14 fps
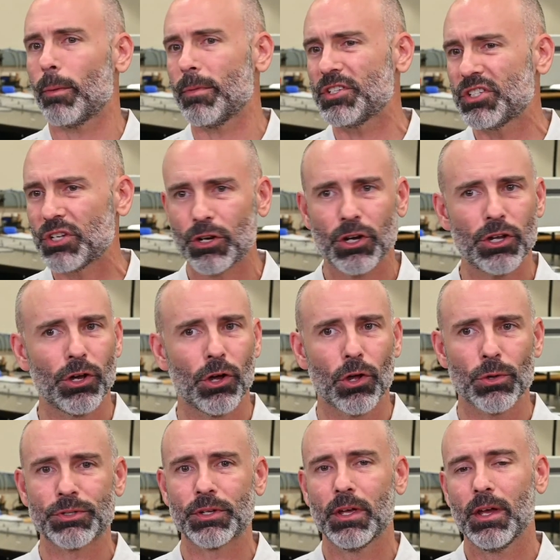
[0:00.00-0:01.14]
what
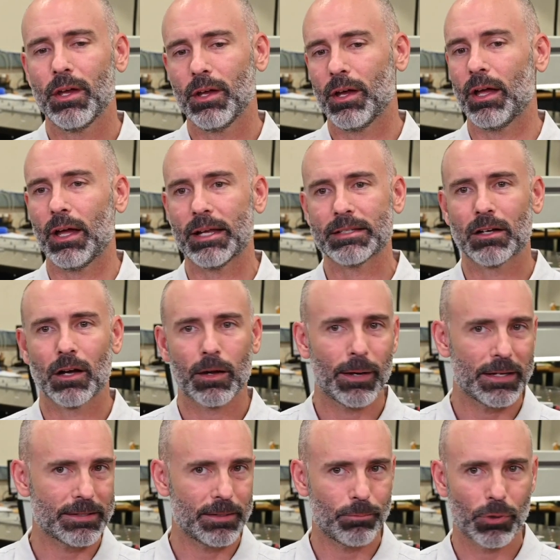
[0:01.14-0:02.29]
materials. Uh, talk
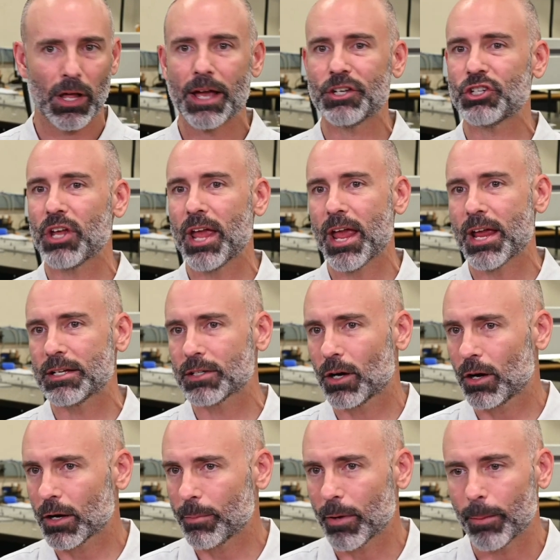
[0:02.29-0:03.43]
about supply chain,
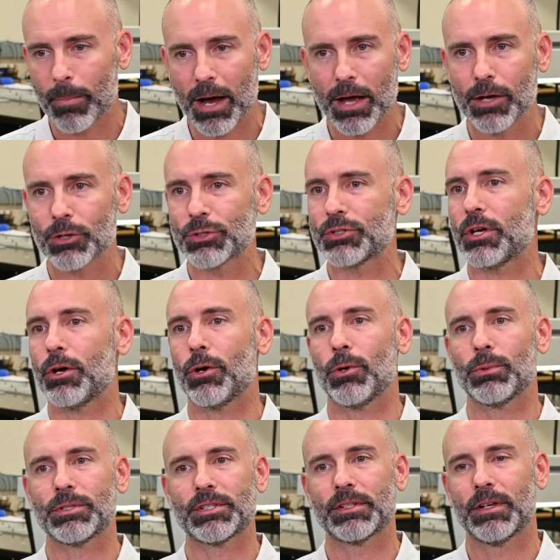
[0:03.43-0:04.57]
talk about
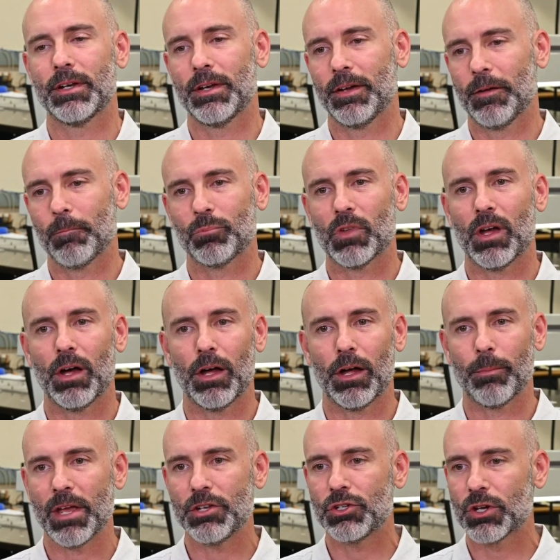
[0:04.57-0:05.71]
milestones,
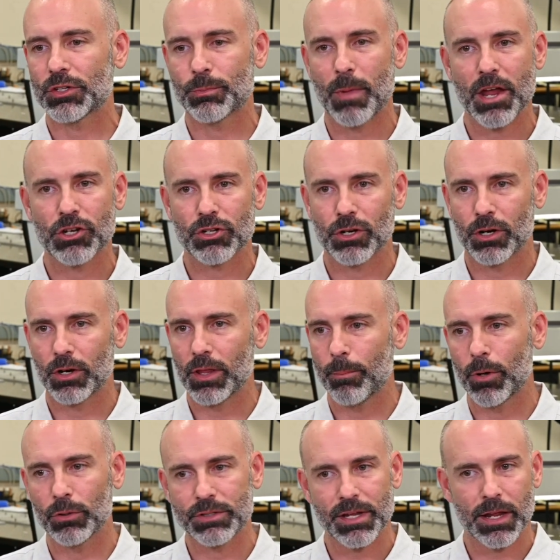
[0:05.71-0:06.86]
um, and just make sure that
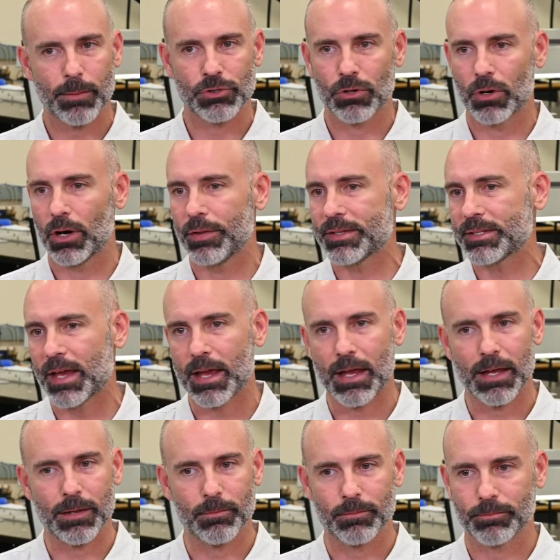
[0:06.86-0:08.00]
both teams are on the
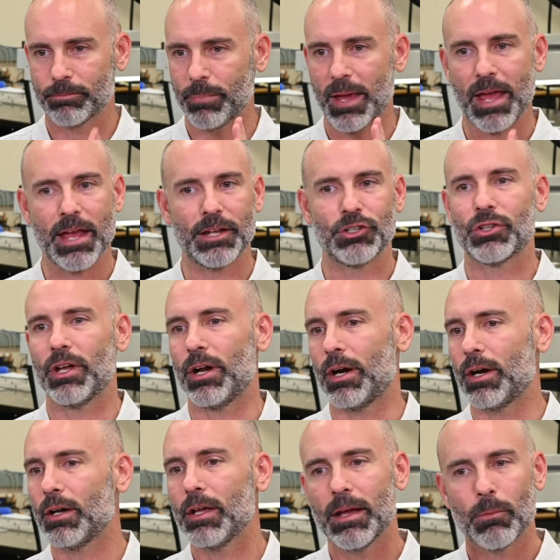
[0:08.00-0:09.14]
same page
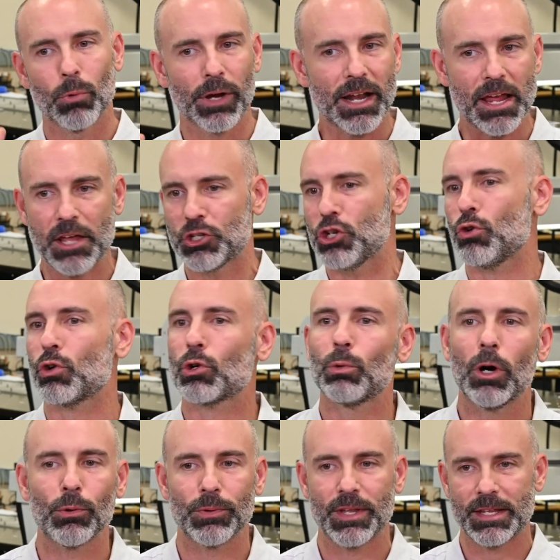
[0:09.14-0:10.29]
there. We're going to issue a
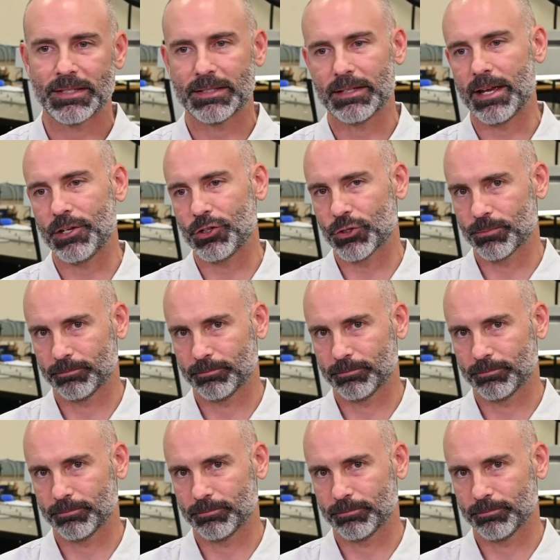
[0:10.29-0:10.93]
quote in this stage.